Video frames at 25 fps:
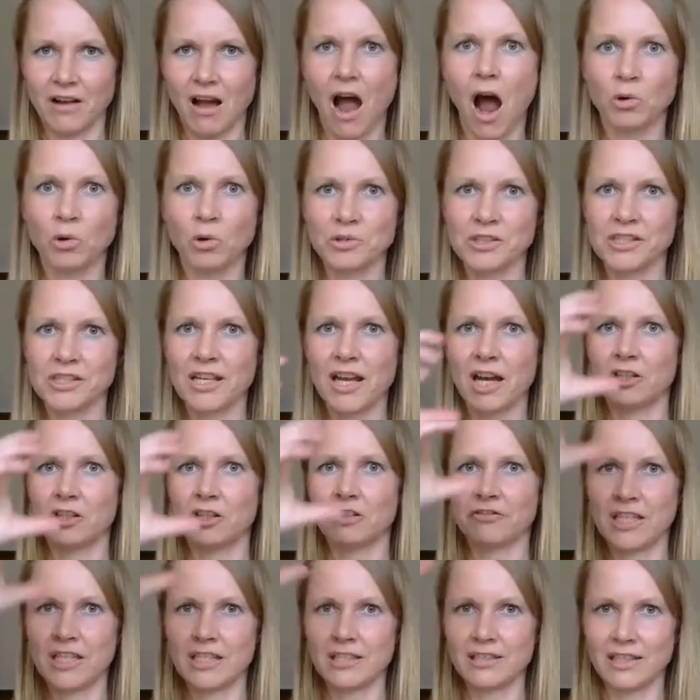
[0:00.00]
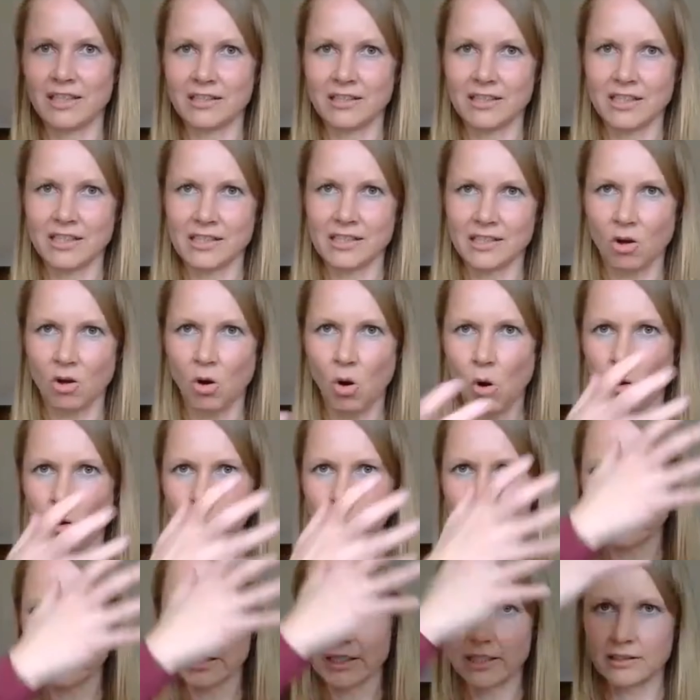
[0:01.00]
outside of it and just
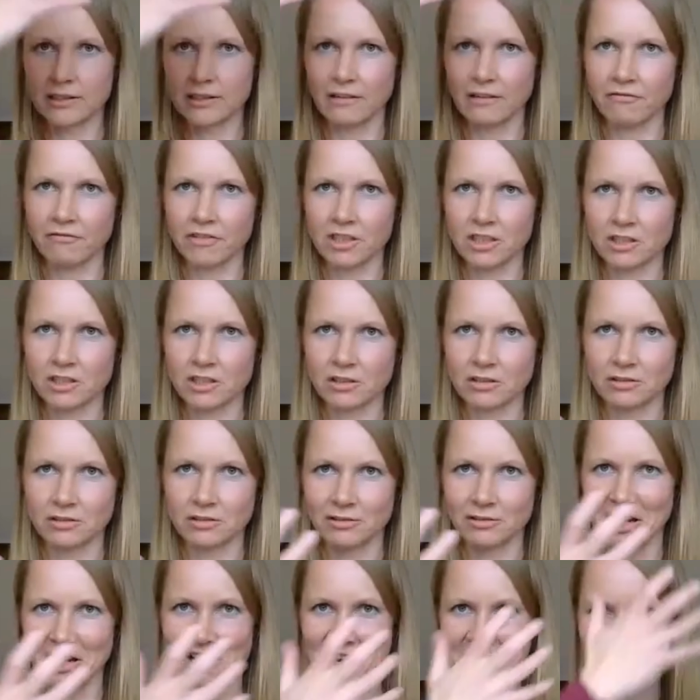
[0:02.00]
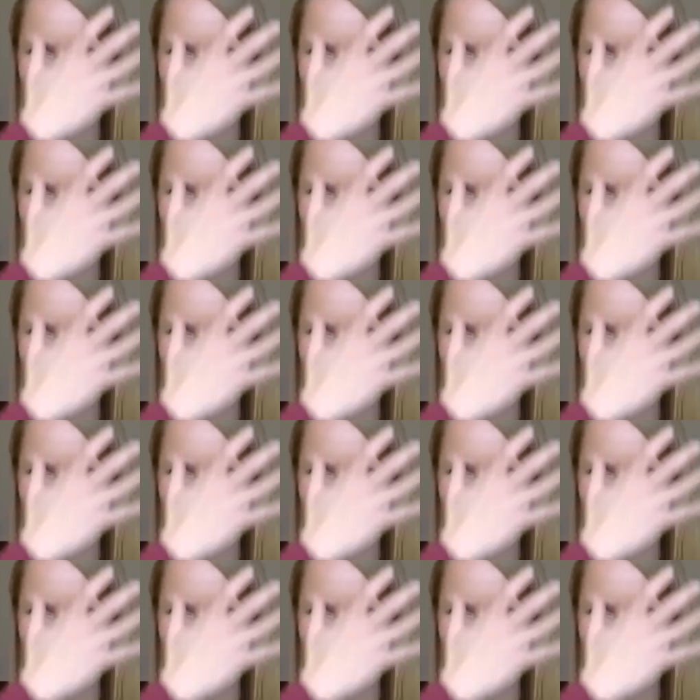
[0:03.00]
holding the vision